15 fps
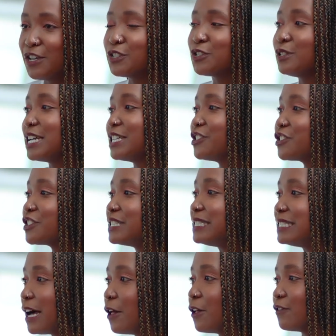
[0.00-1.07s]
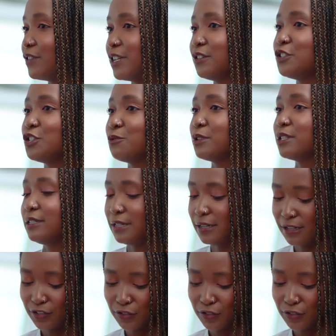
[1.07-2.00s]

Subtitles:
So let's just delve into it.